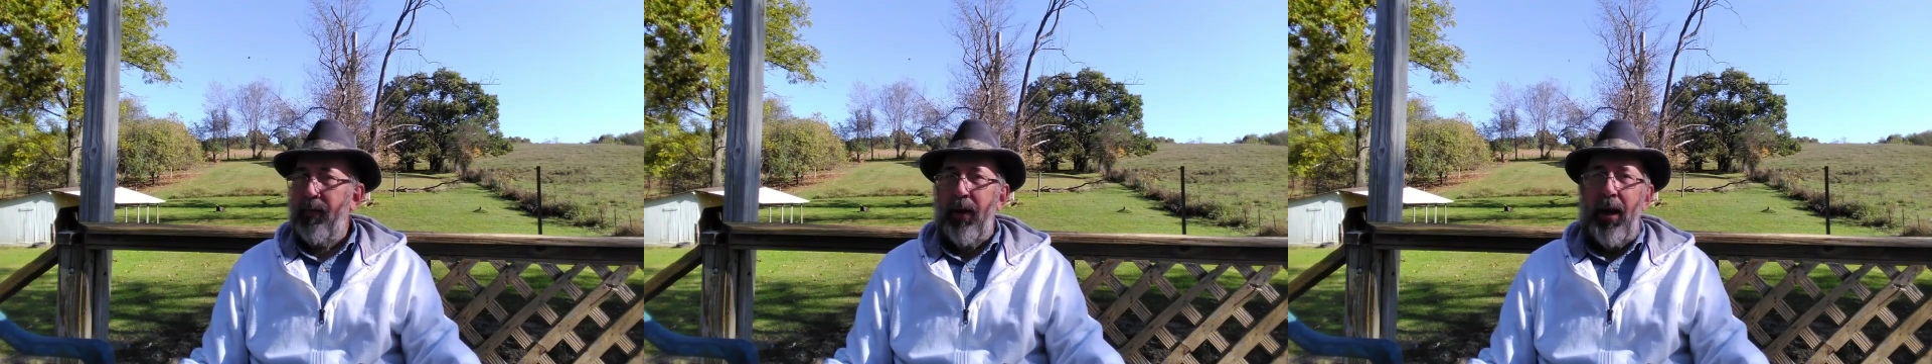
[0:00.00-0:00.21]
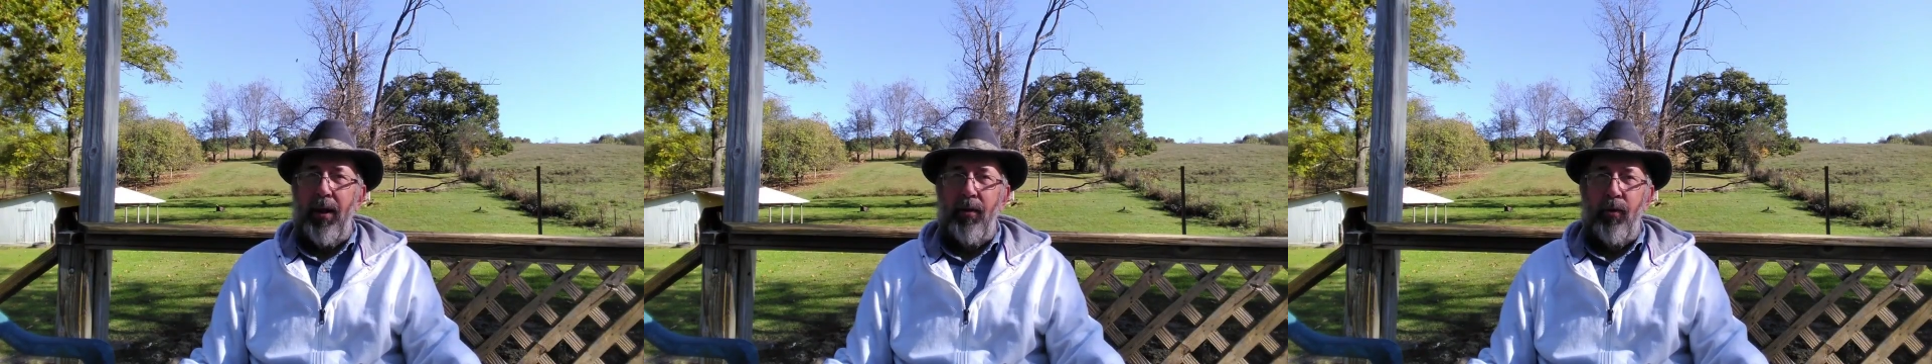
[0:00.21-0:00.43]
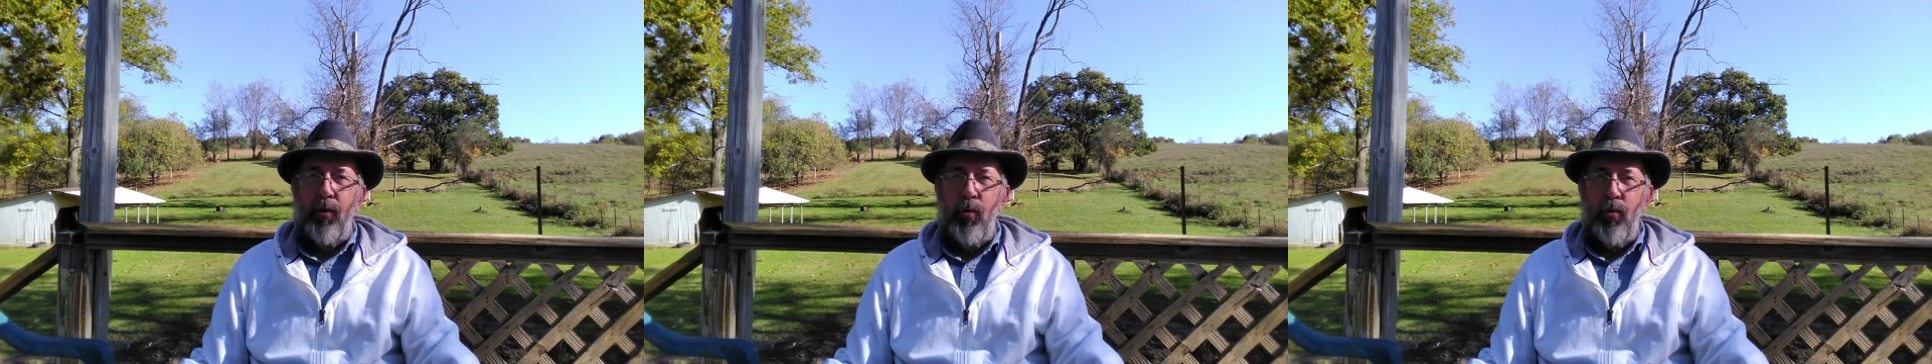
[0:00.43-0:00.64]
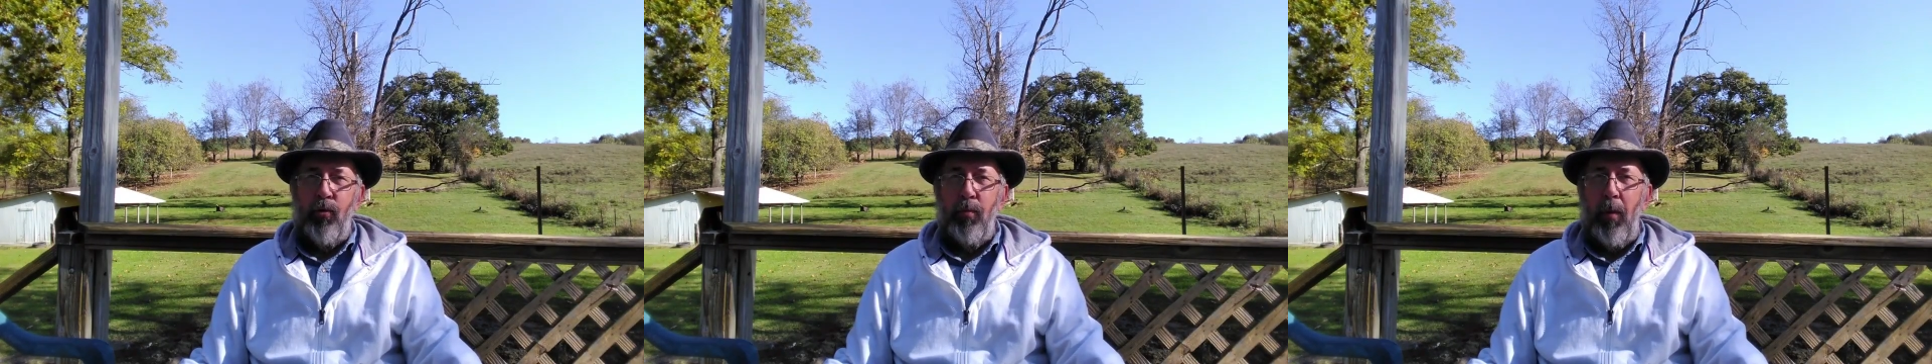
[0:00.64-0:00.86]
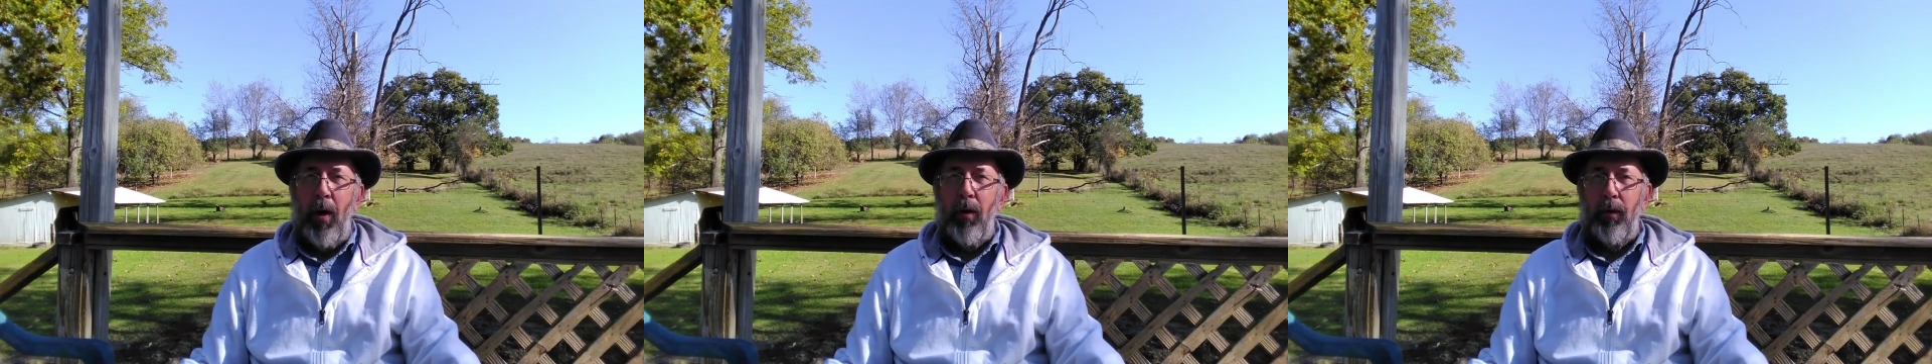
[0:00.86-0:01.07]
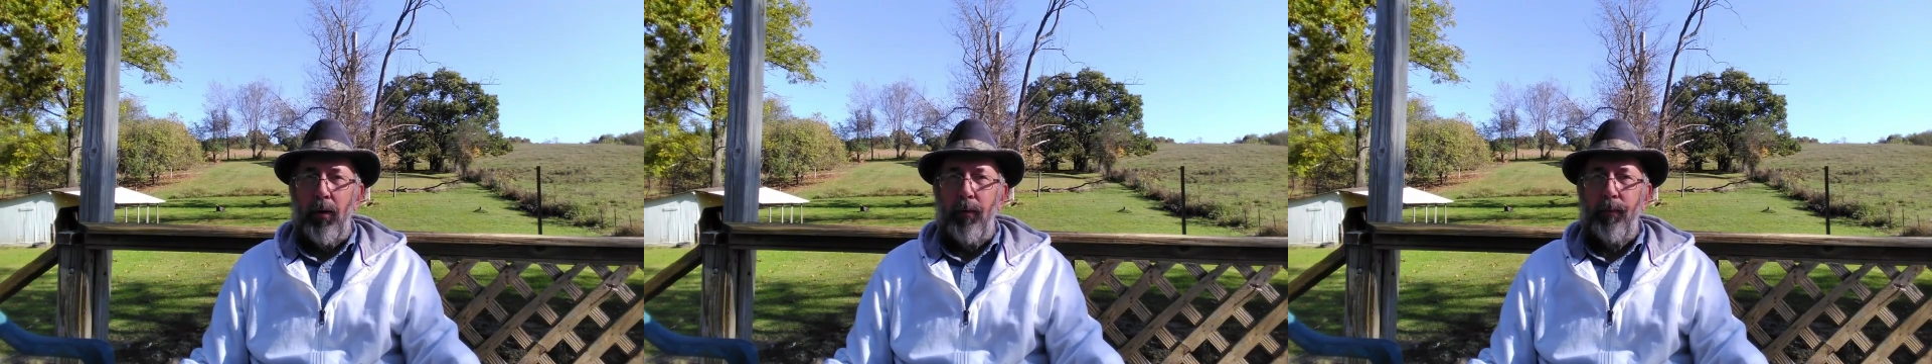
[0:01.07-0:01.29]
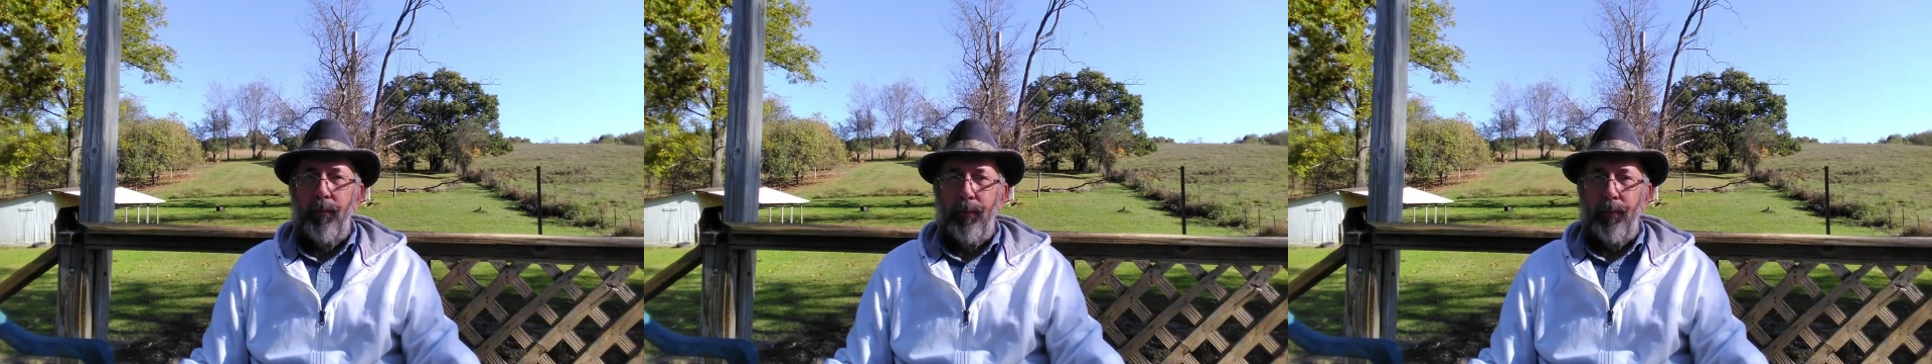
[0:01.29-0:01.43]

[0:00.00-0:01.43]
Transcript: got 2 smaller